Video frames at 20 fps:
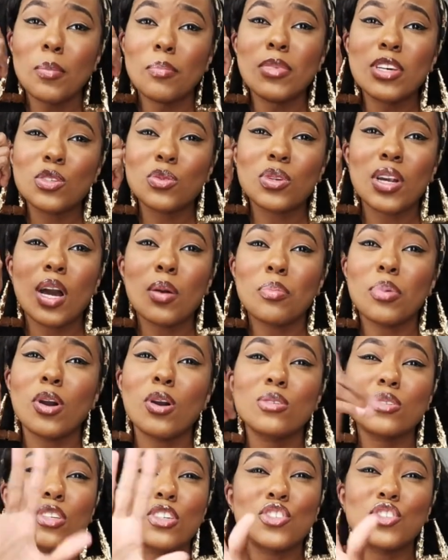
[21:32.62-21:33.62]
miss when i
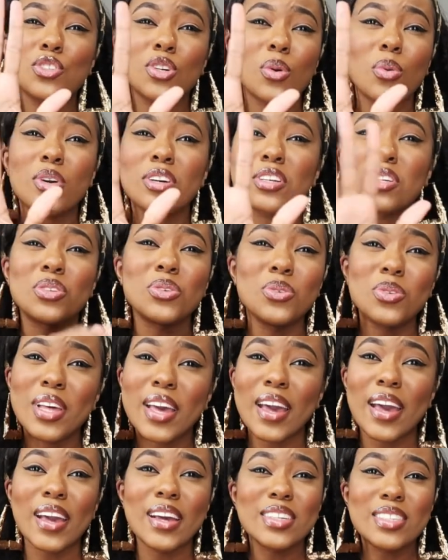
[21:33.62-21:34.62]
post because you don't want to do
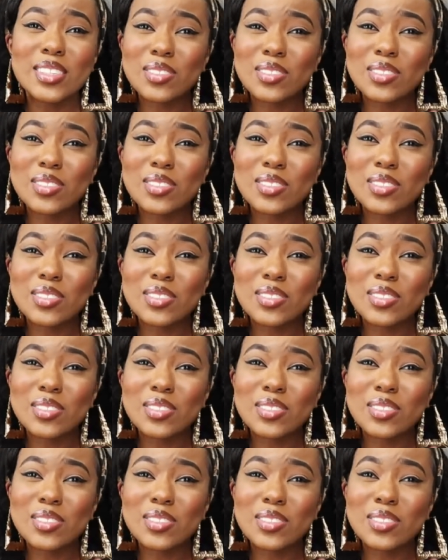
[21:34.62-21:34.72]
that